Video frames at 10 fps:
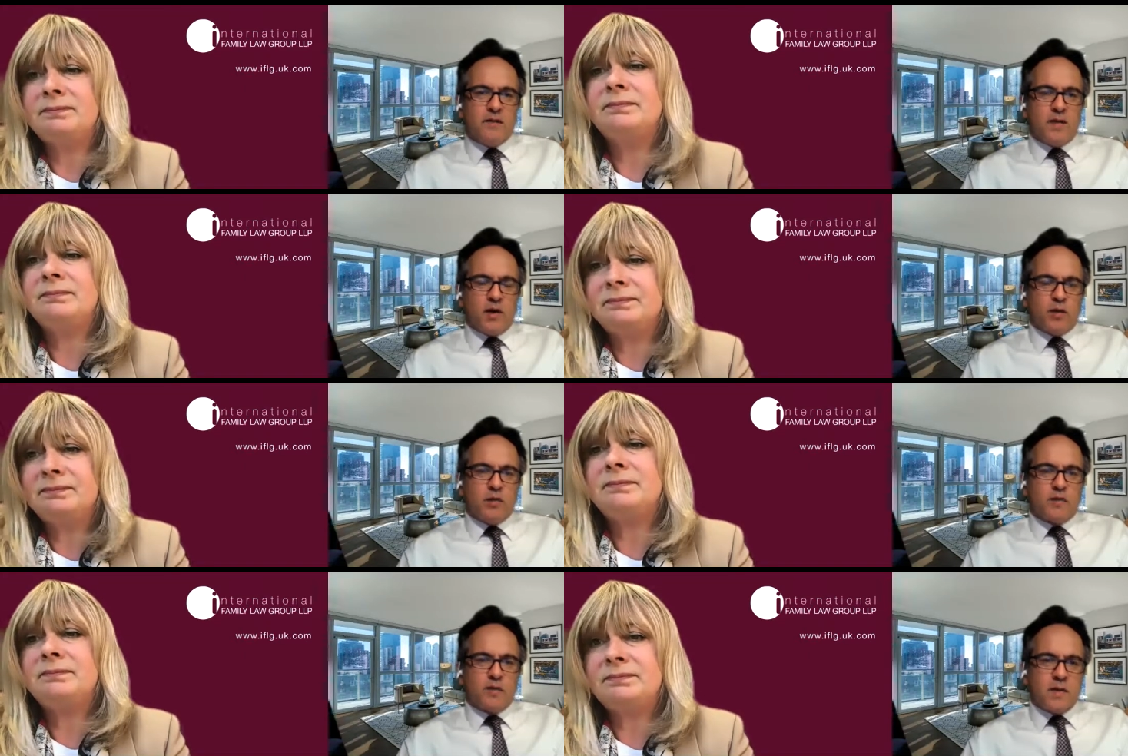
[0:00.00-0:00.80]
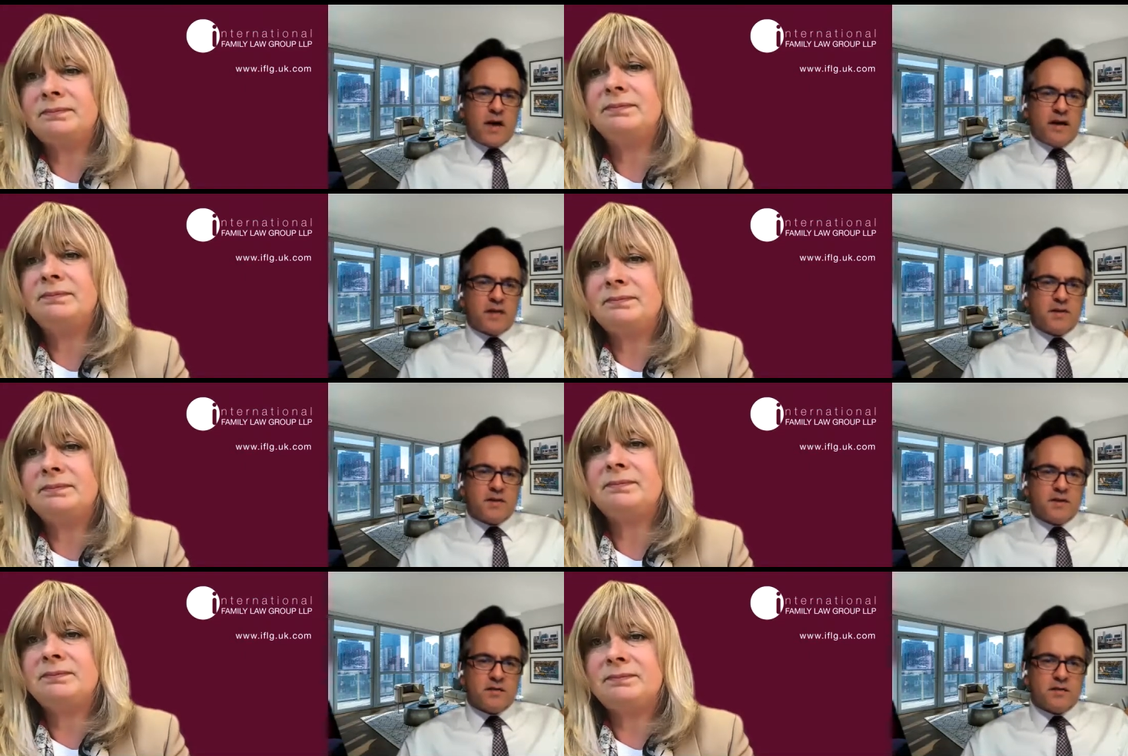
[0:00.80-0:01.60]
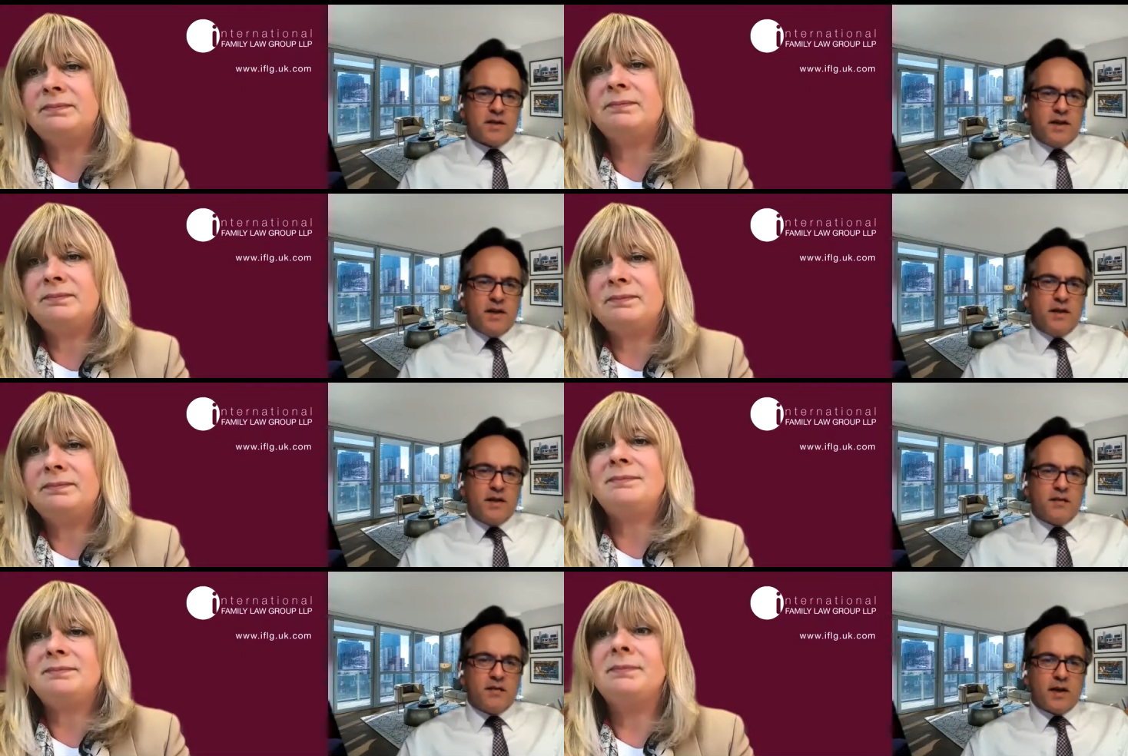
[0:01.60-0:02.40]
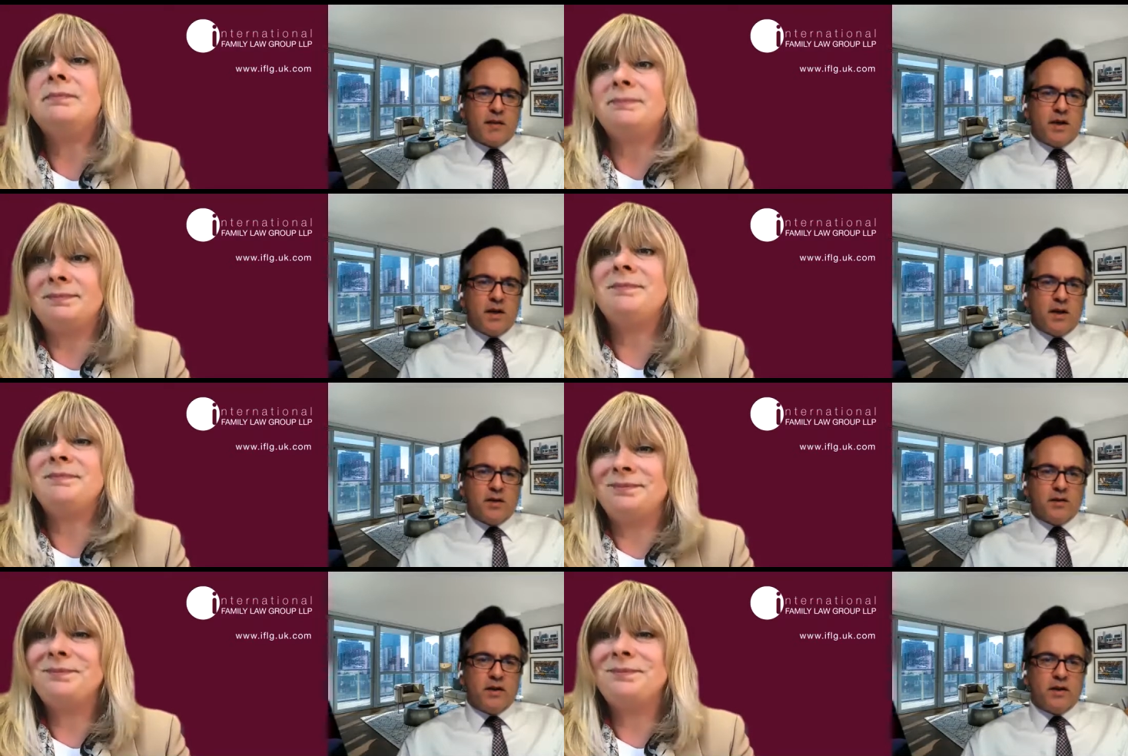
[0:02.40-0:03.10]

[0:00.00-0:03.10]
Speaker 1: follow all the formalities of the family code